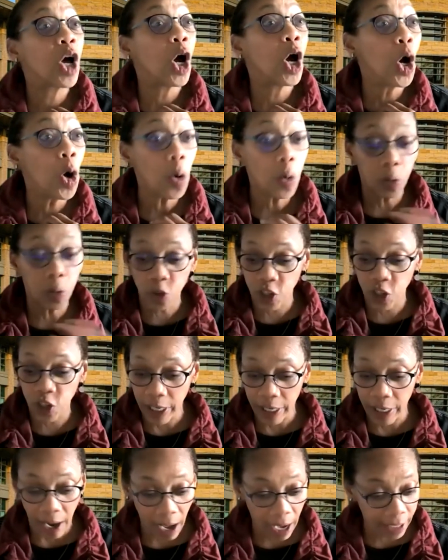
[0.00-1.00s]
oh,
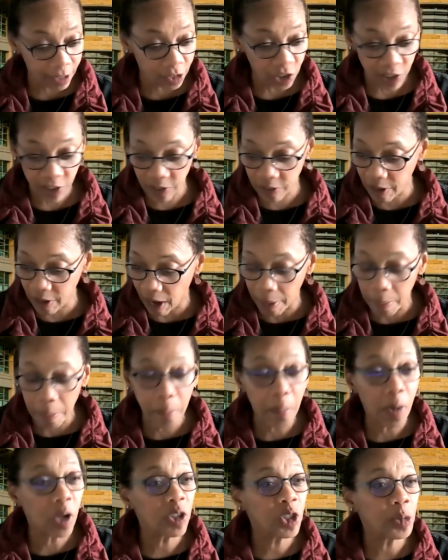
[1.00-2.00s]
gee, I just got
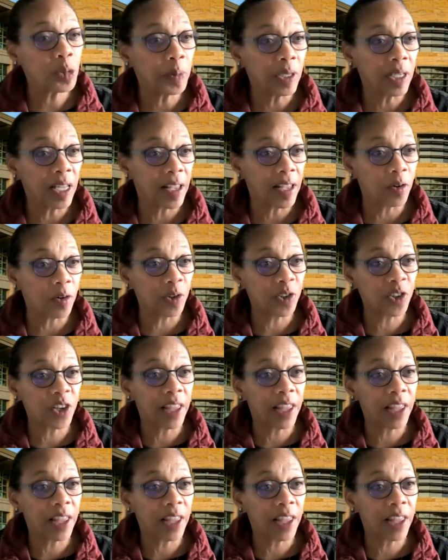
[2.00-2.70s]
multiple letters,